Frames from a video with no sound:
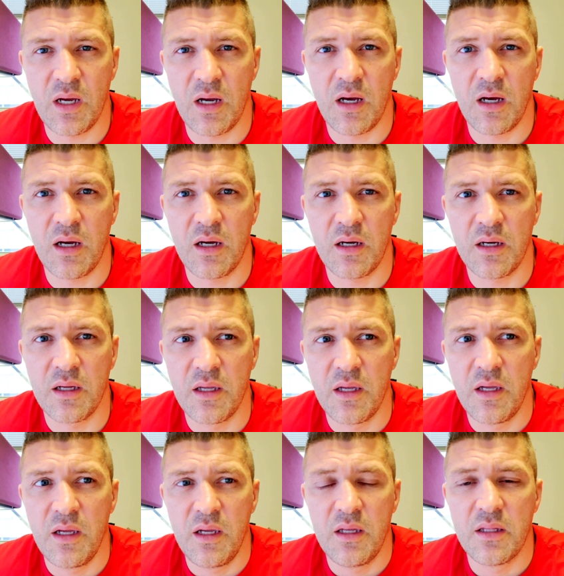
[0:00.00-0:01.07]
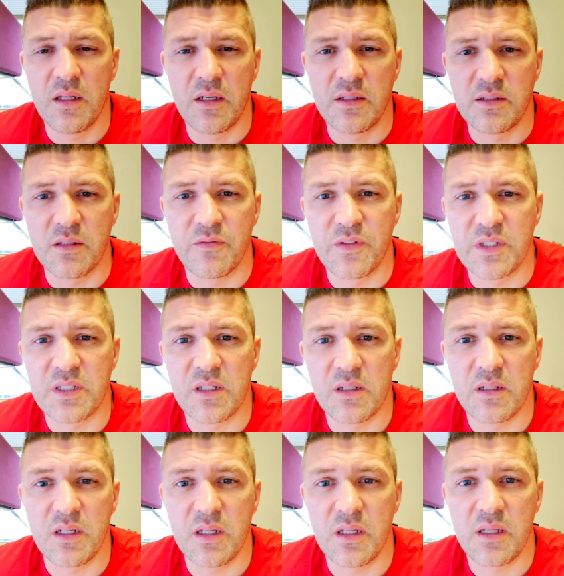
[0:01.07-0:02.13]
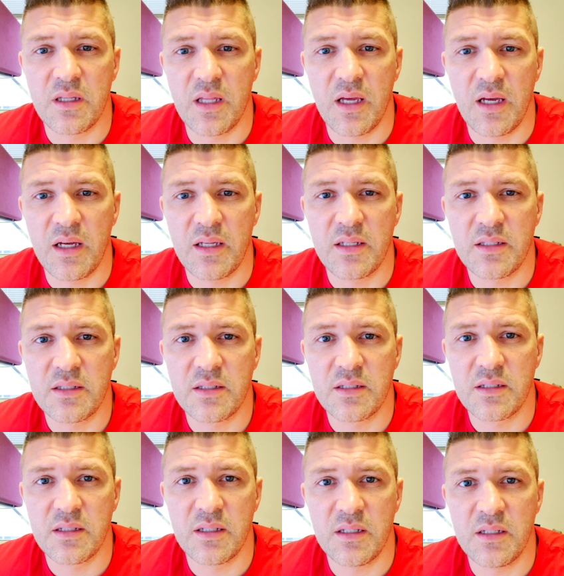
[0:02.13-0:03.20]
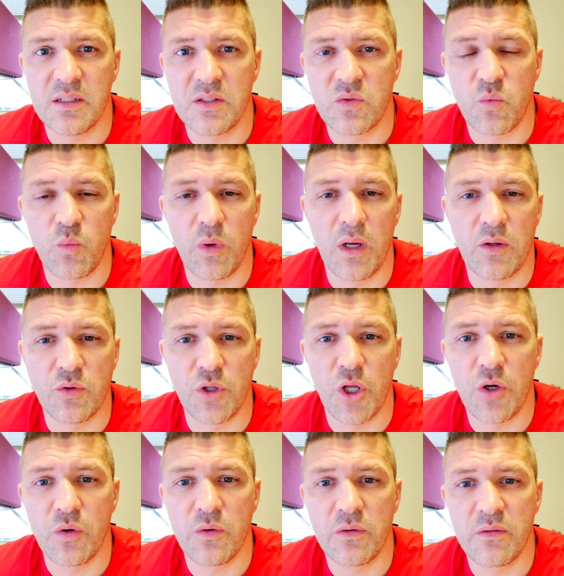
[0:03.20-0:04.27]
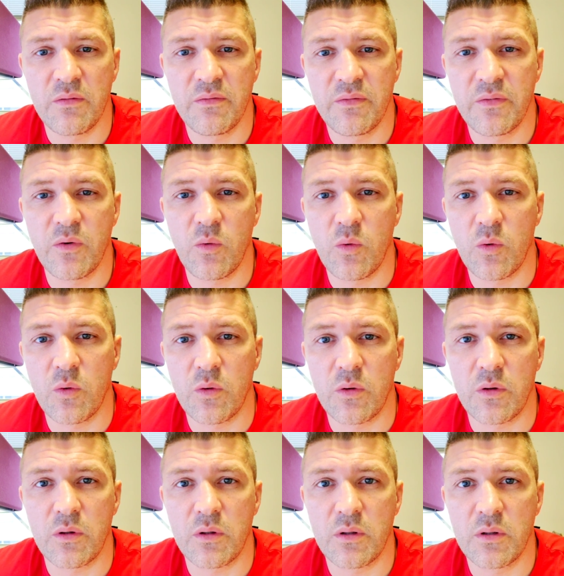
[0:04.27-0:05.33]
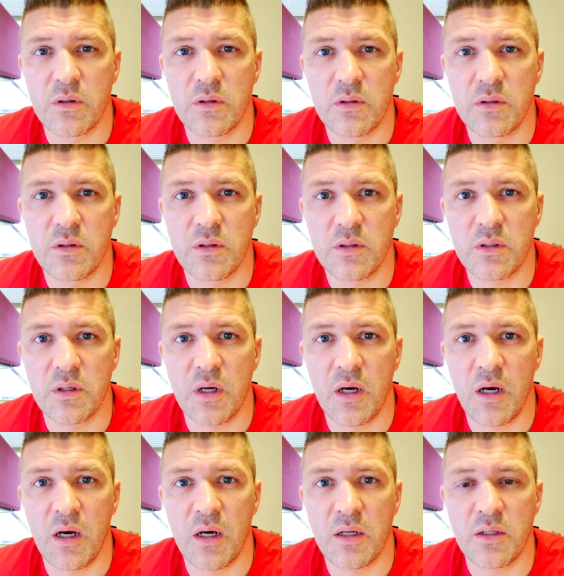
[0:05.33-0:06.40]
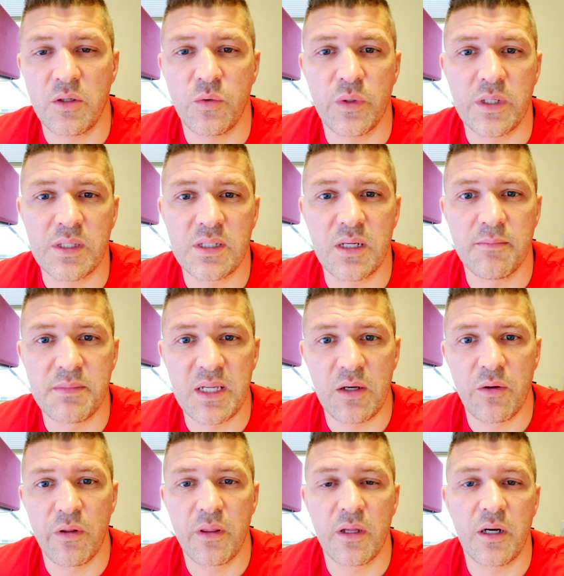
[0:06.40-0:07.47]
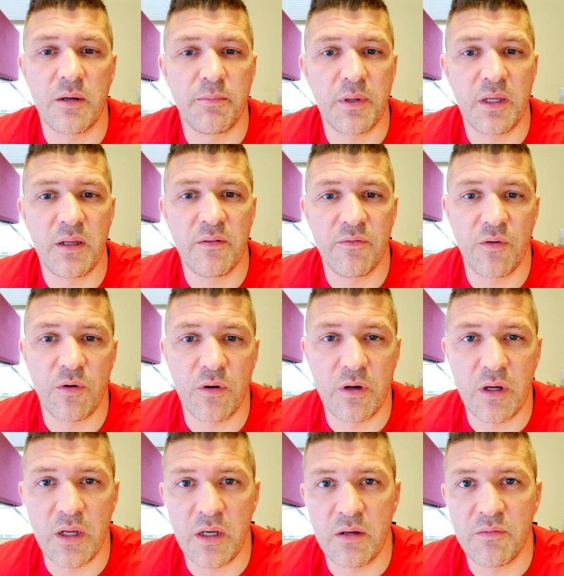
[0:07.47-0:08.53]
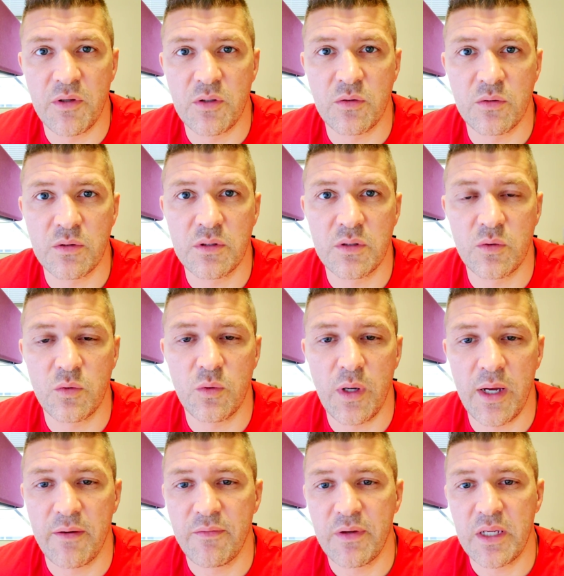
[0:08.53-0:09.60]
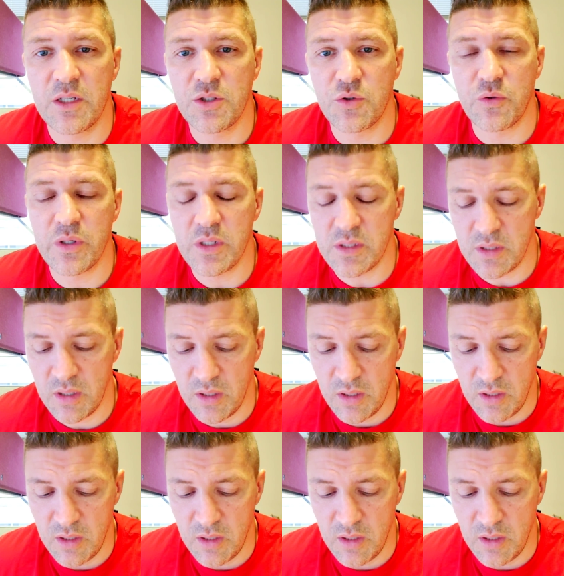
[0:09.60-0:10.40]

Uh, that is a facility that is well known for uh, doing stem cell therapy for individuals who have injuries.